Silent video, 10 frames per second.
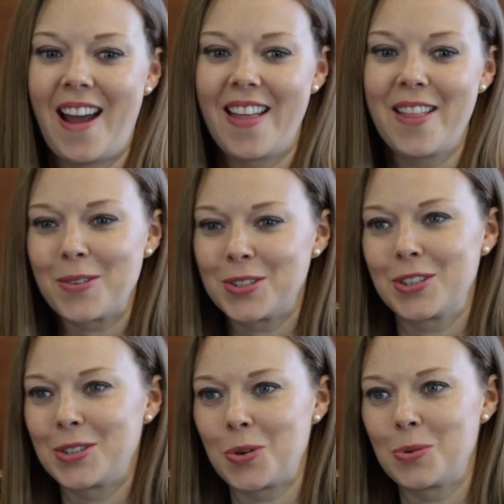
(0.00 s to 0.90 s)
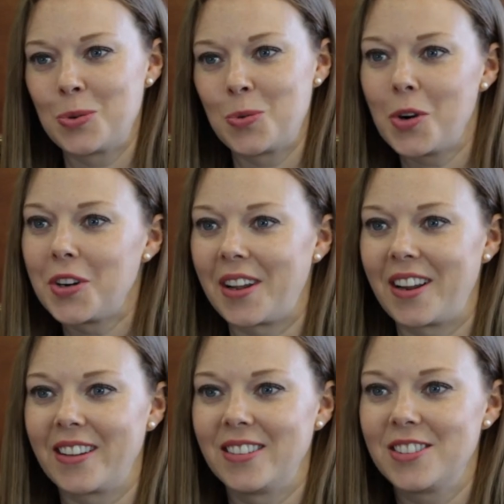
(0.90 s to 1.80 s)
And that was just so
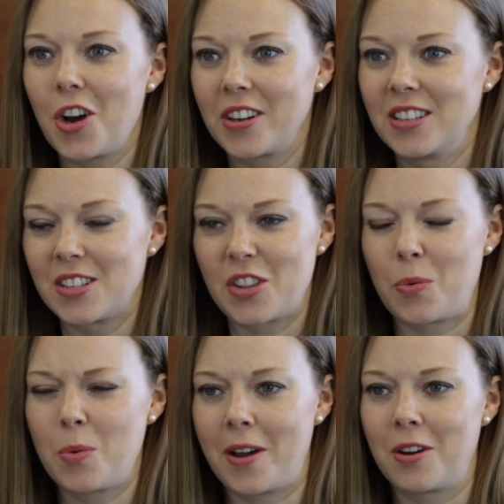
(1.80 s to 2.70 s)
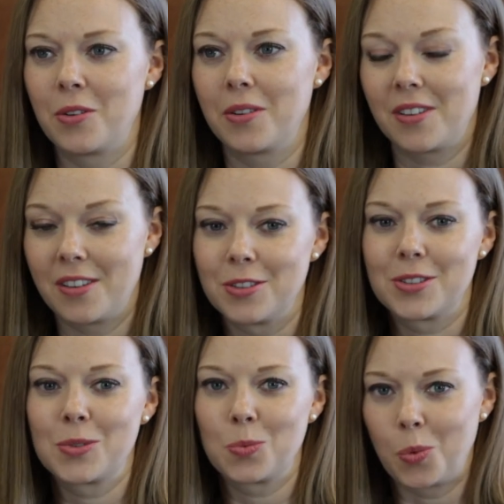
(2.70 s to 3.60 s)
rewarding, and talking to them about,
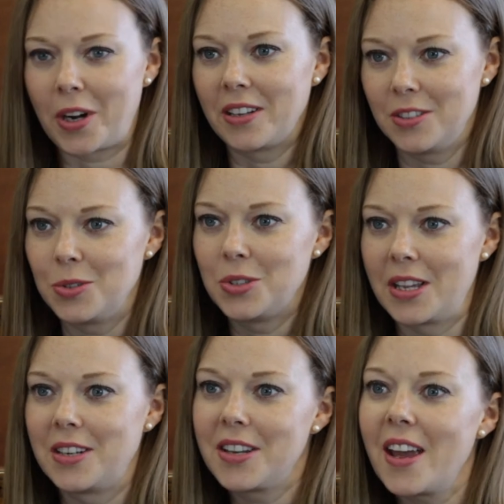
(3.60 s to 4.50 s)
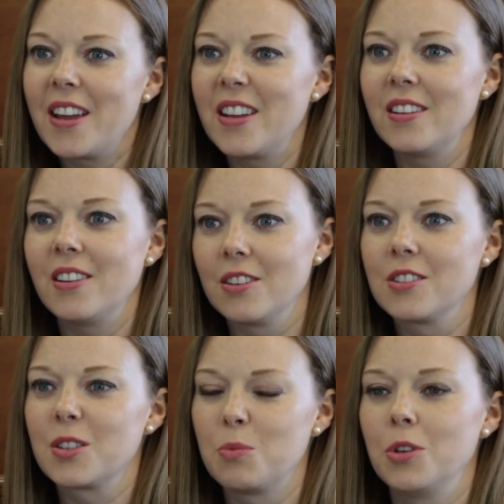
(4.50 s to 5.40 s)
here's what I do day to day,
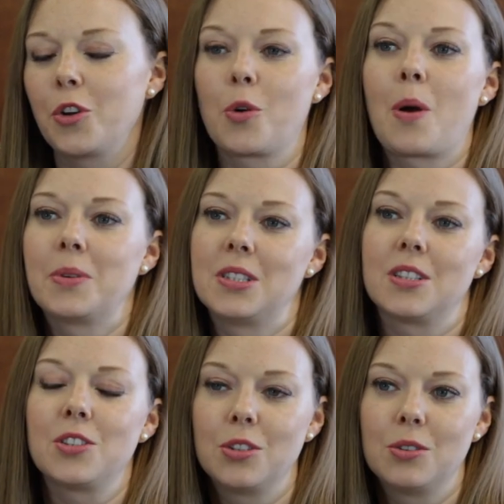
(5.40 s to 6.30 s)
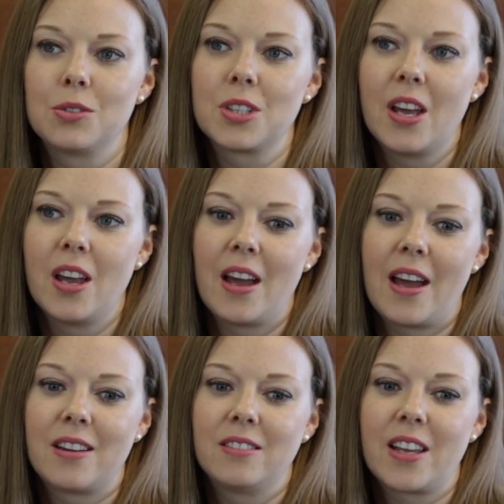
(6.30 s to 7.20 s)
here are some nuclear weapons issues,
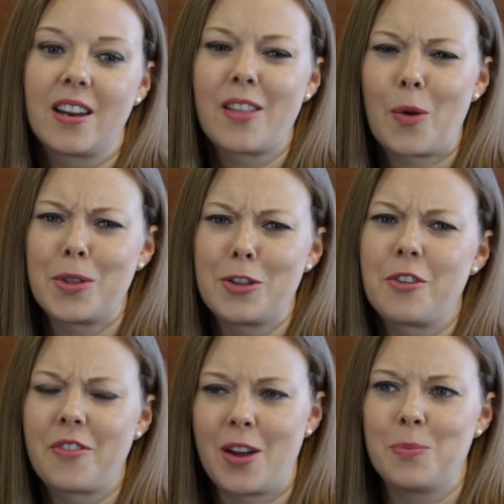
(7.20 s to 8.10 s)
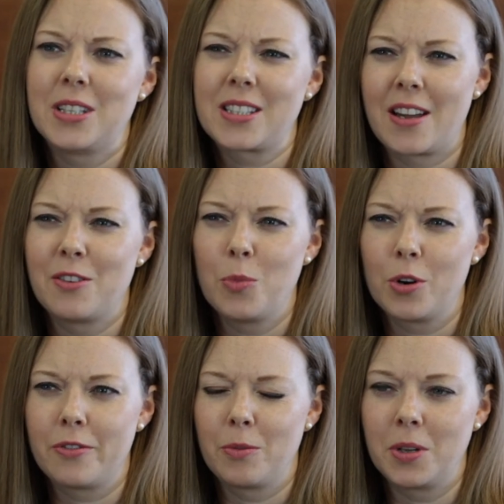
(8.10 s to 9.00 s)
and getting them and their families kind of
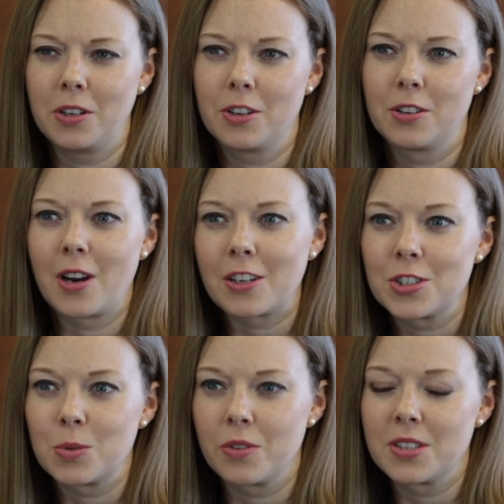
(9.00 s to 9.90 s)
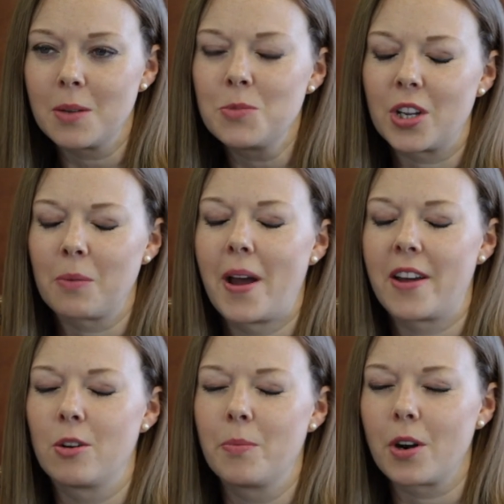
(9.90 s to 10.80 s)
more familiar, not just with the subject
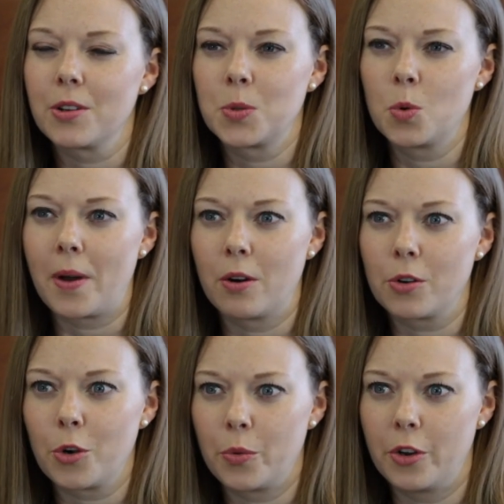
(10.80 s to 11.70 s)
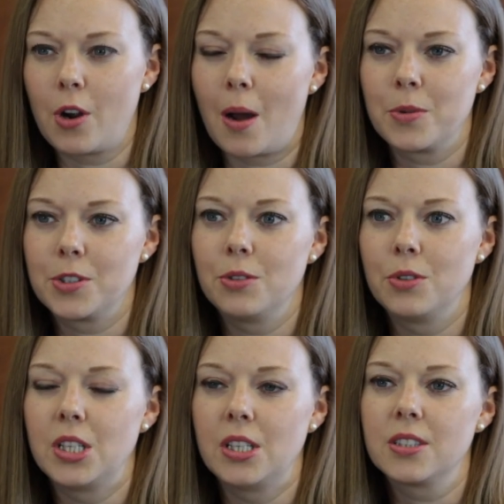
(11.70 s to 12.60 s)
matter, but also about career
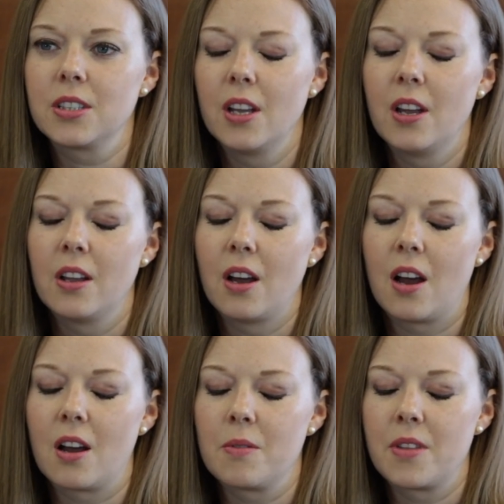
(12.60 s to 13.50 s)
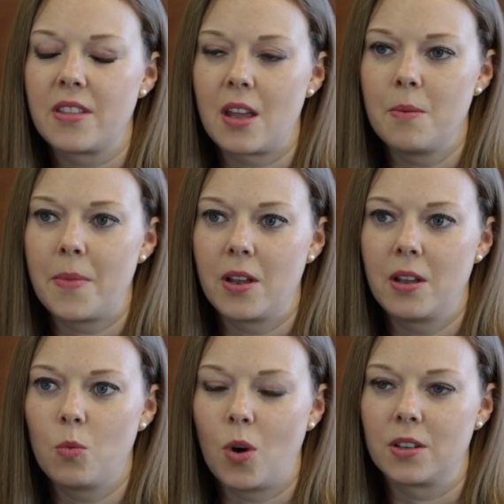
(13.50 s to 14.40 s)
opportunities that they
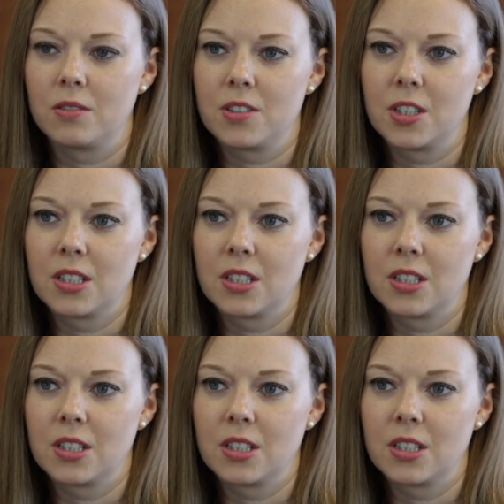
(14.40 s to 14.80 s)
might want to